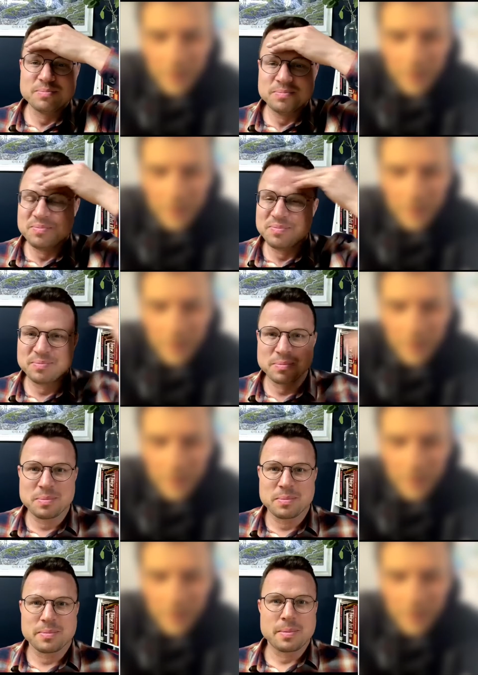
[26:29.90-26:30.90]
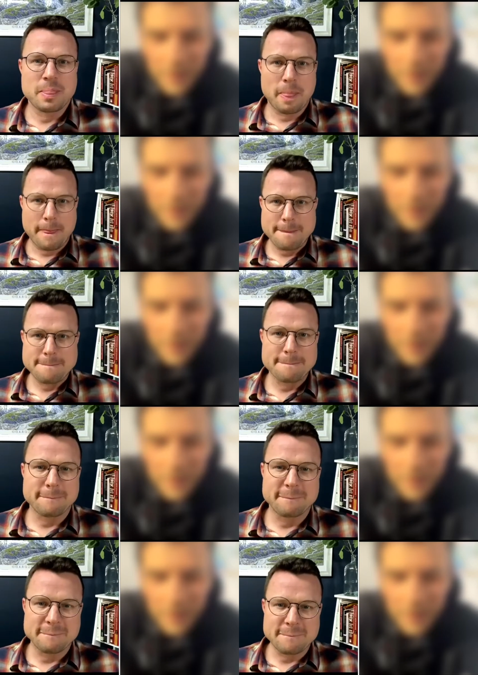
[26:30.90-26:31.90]

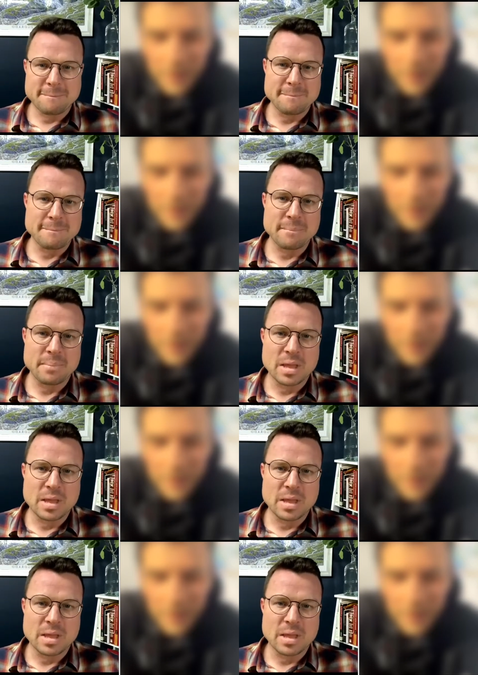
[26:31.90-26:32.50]
No one is speaking in this clip.